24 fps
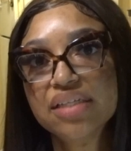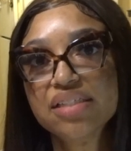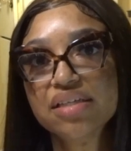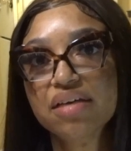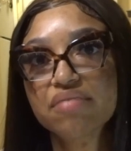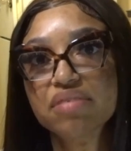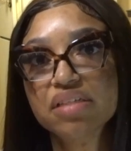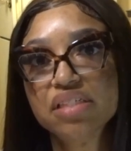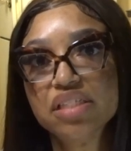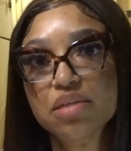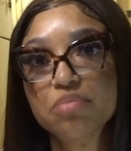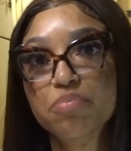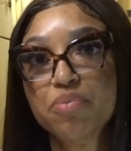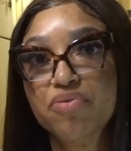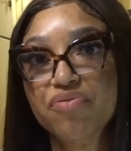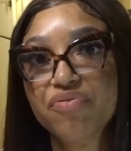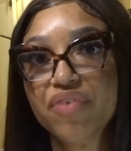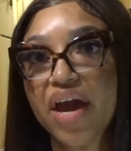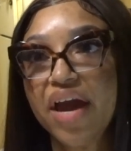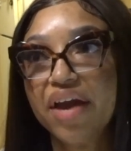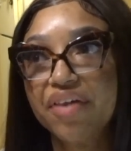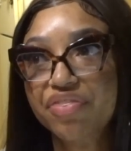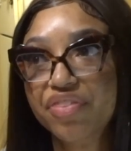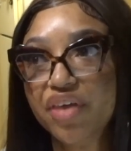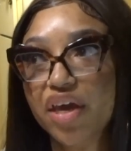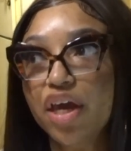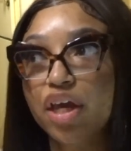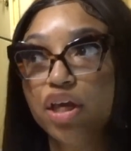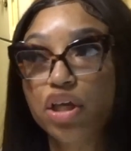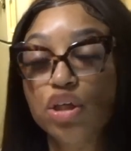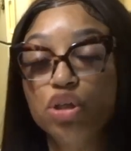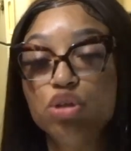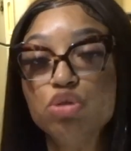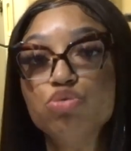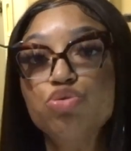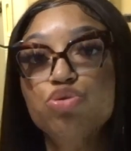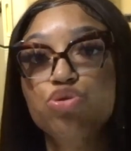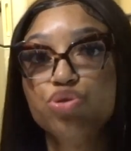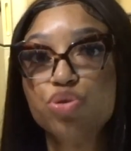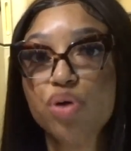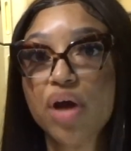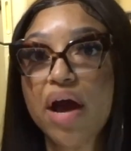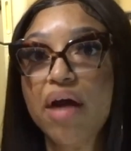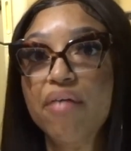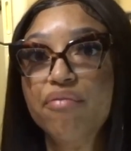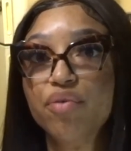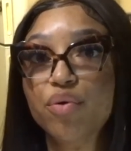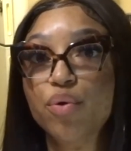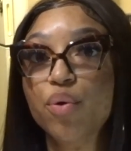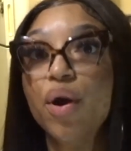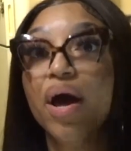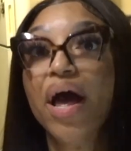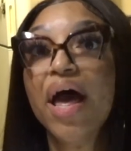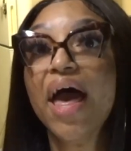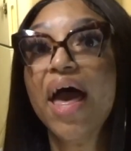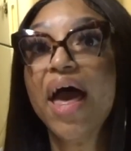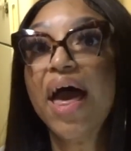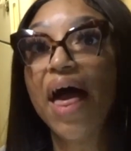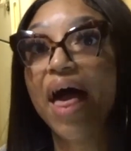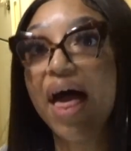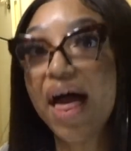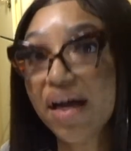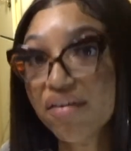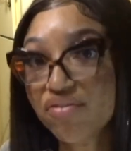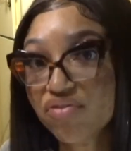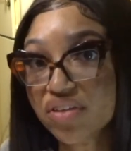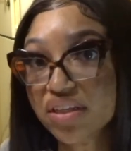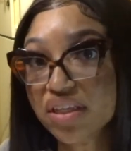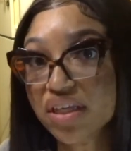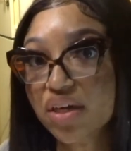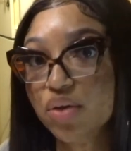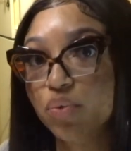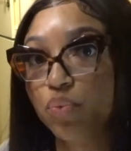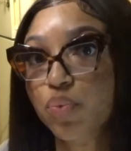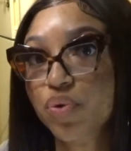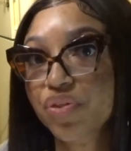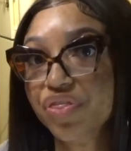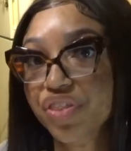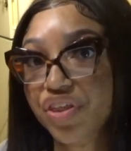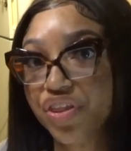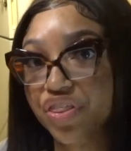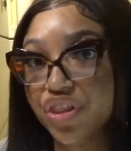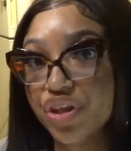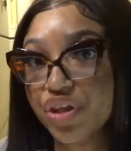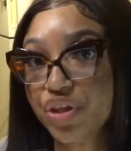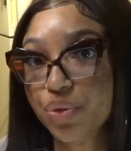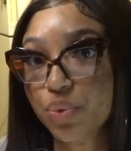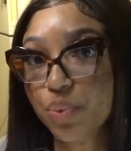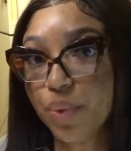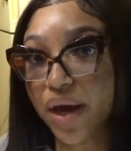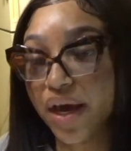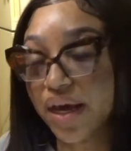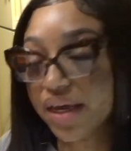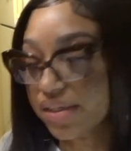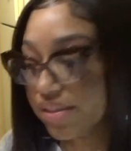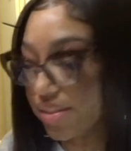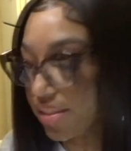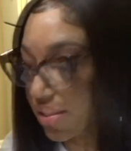of the simple fact that you travel heavily within the US.